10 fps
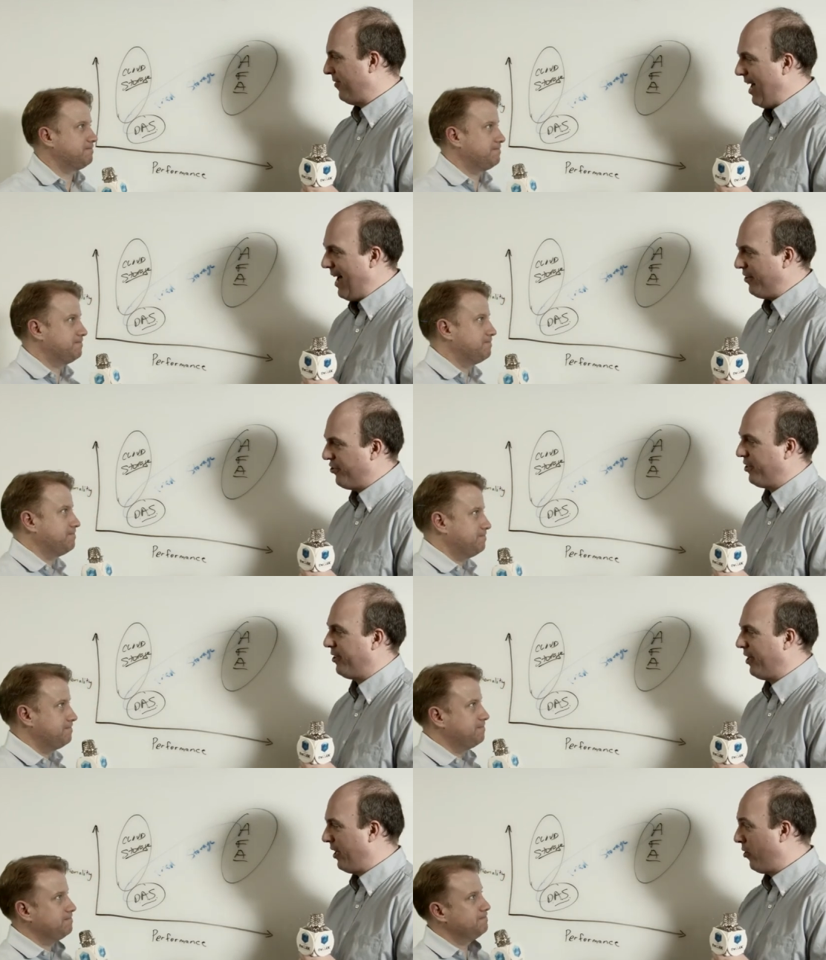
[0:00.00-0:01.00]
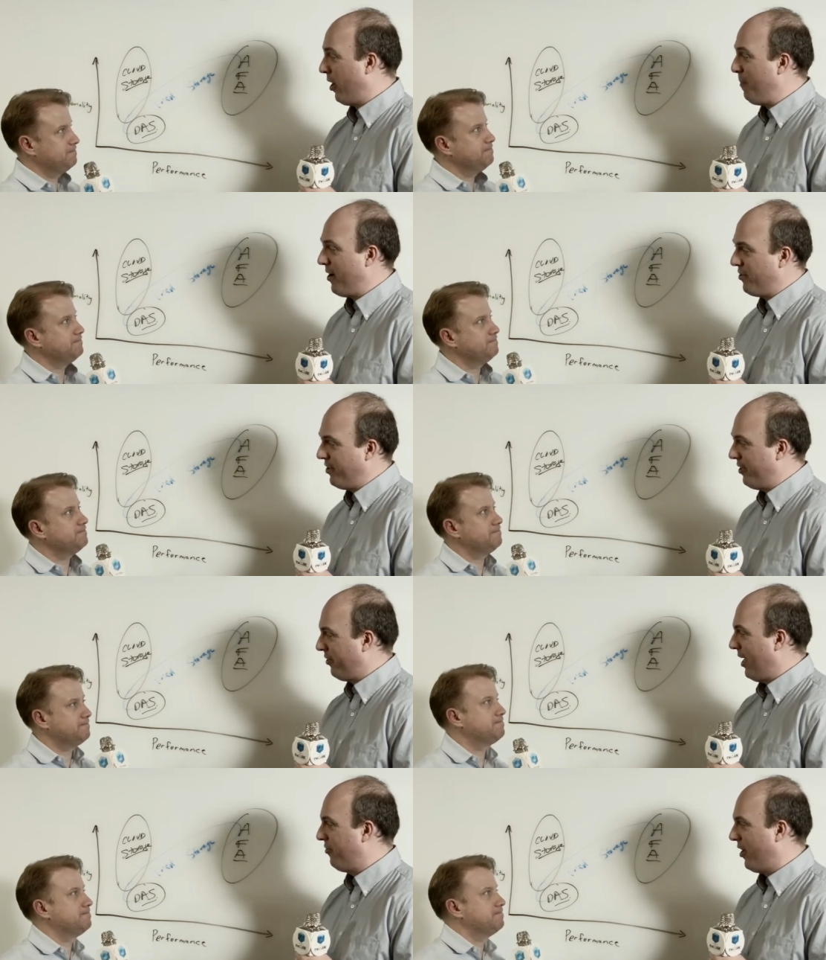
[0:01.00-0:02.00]
Speaker 1: Flash, you know, compared to disk
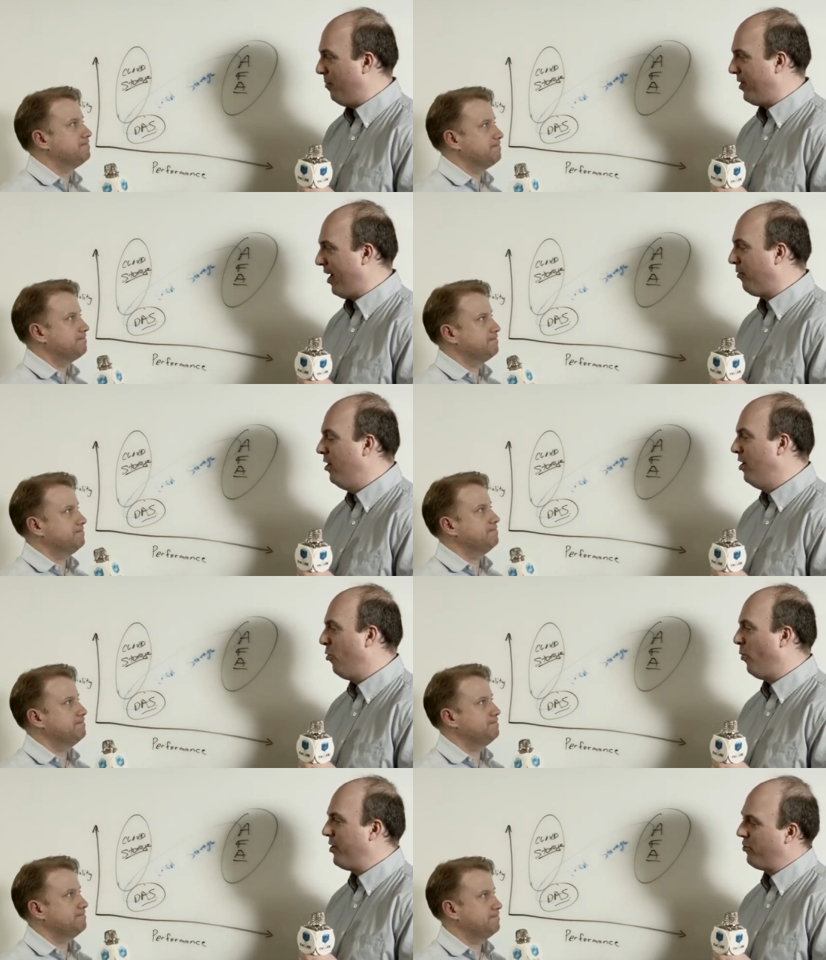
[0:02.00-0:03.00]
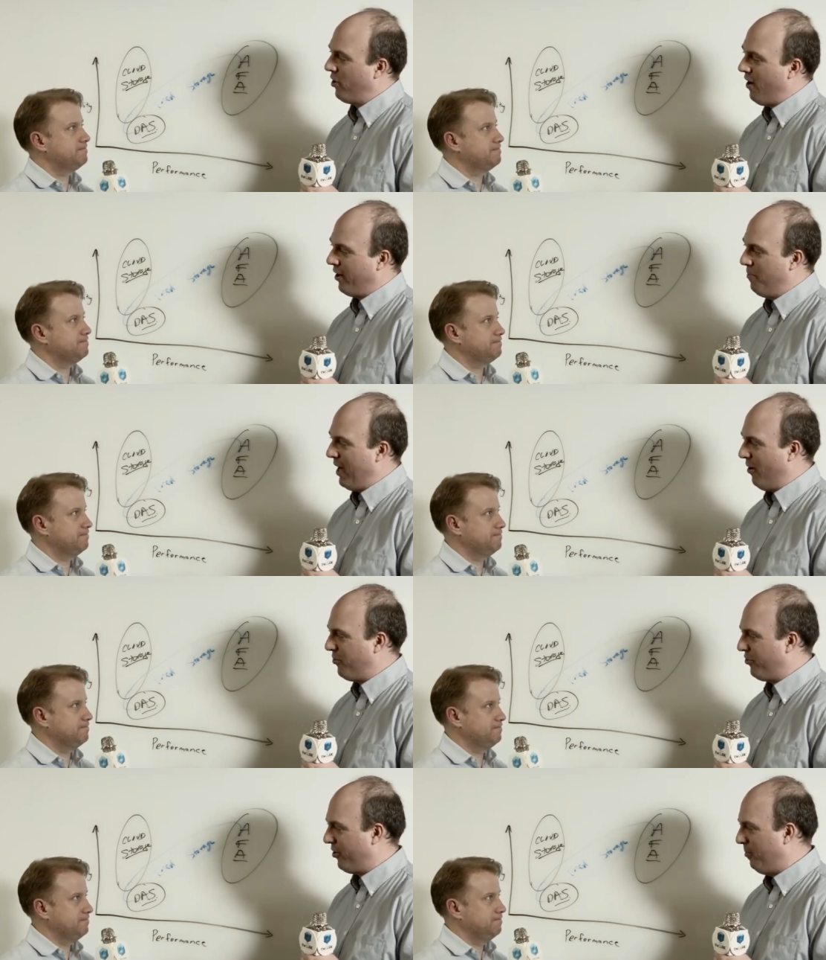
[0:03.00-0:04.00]
has come down, when you talk about
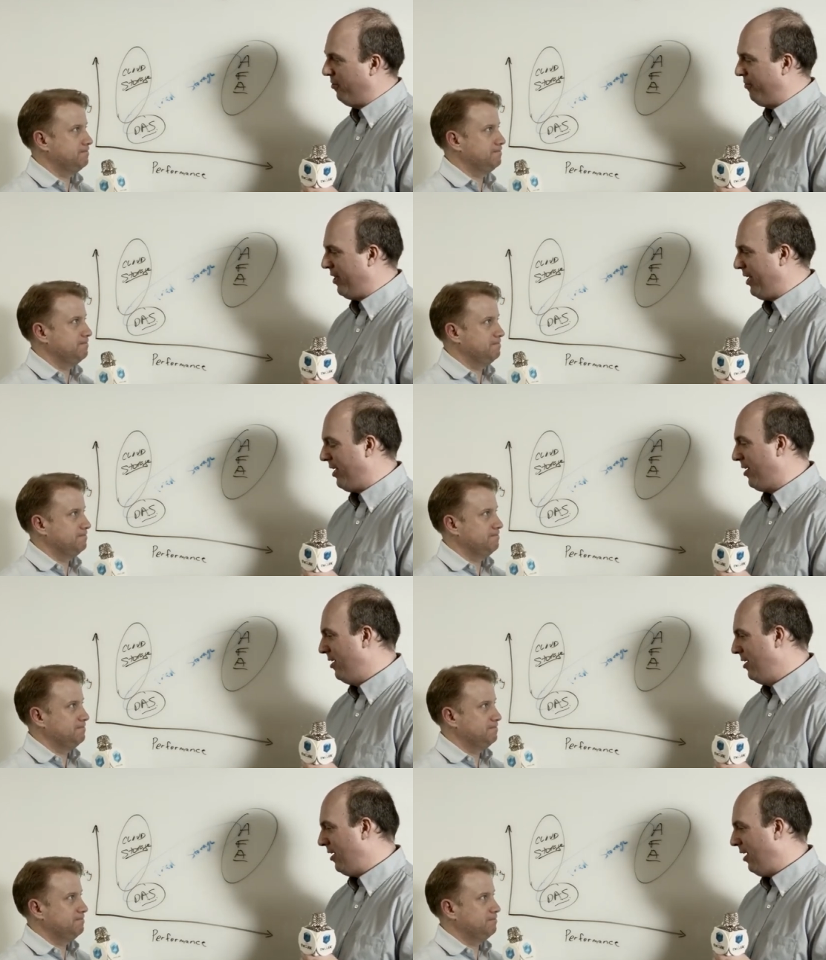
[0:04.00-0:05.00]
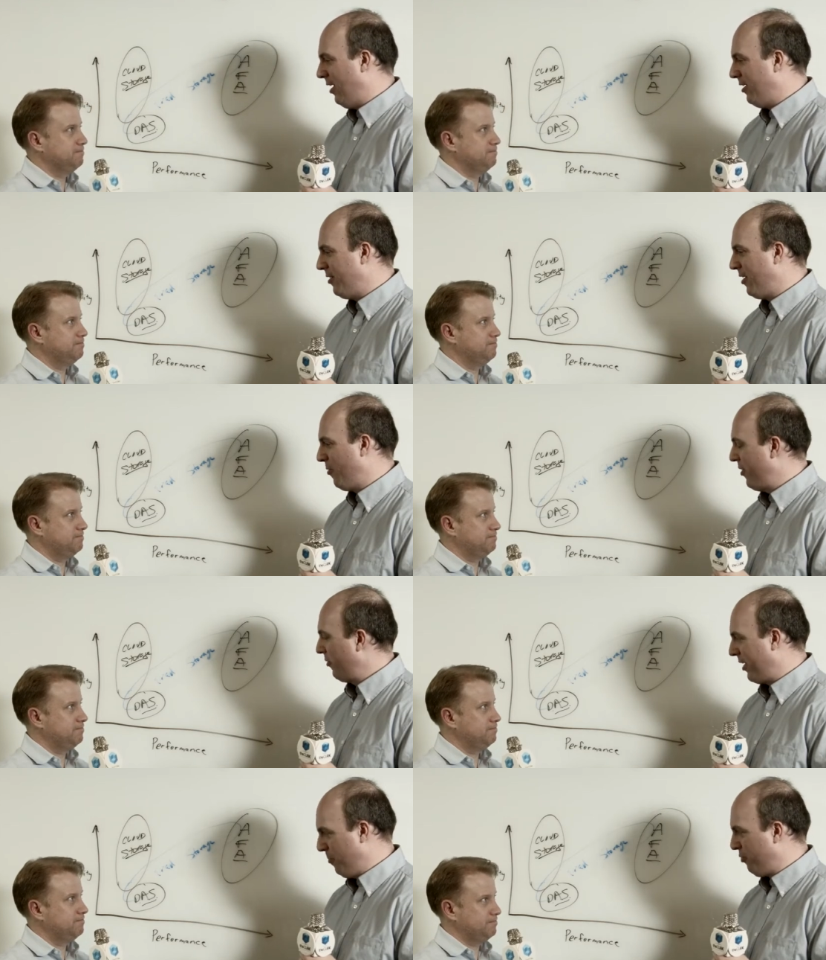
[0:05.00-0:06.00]
some of the, uh, you know, things
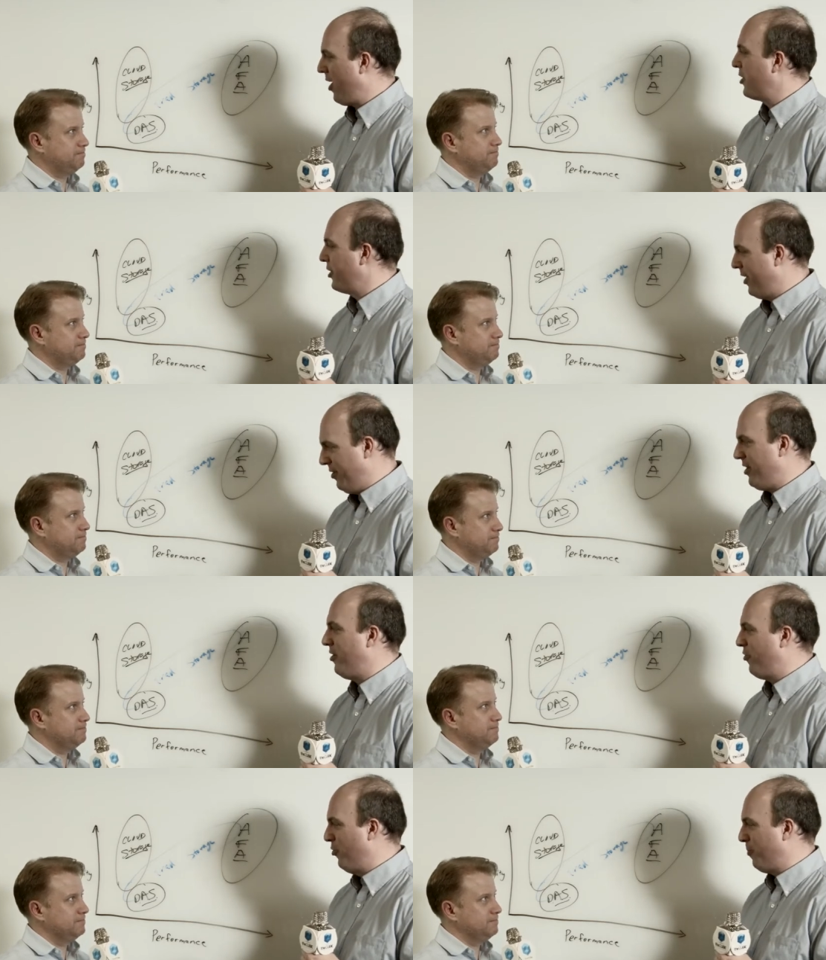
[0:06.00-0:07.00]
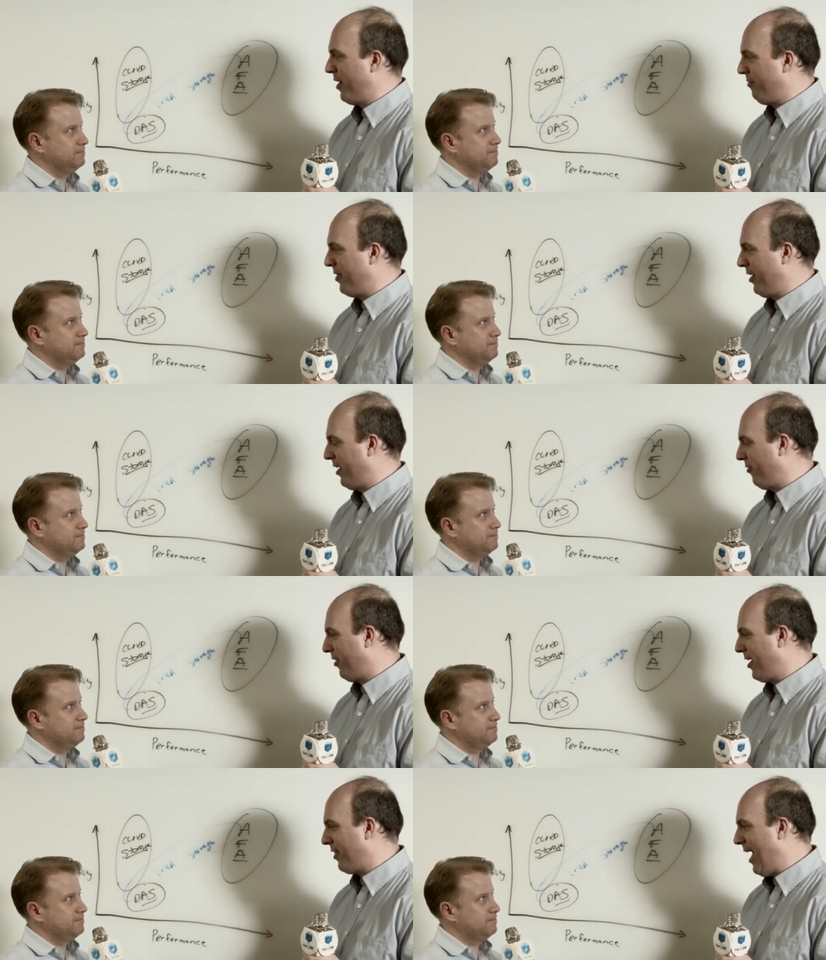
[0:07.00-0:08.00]
like compression and dedupe and everything else
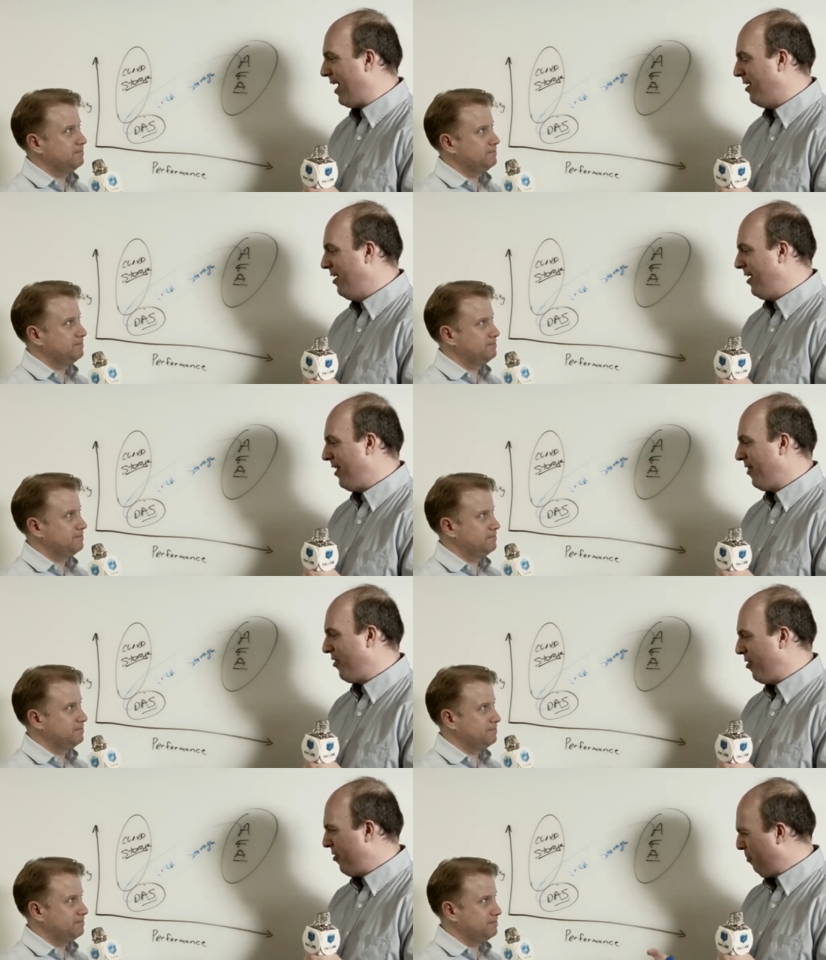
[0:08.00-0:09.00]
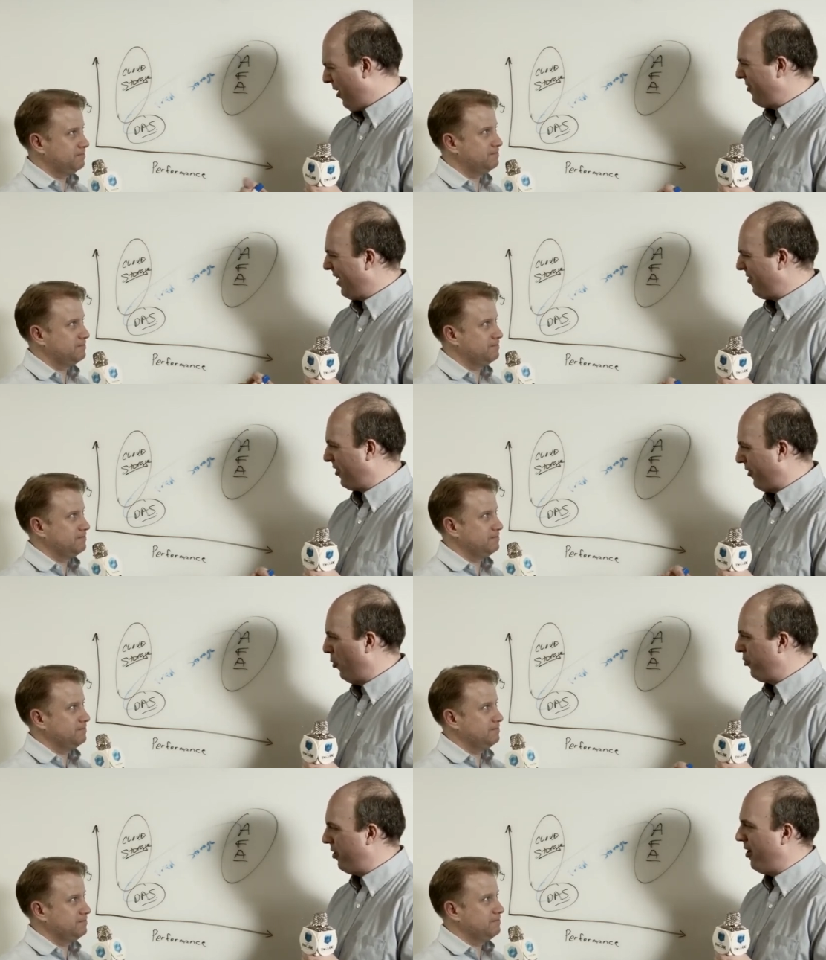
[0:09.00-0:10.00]
like that, the price gets
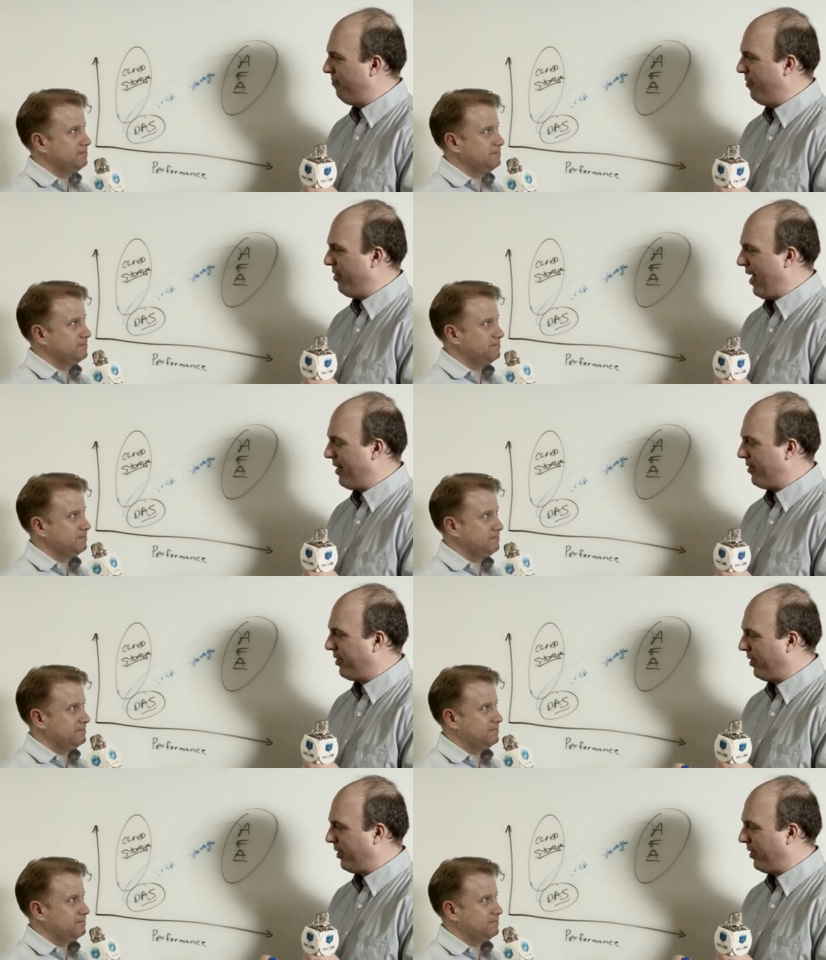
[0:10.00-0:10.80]
close enough that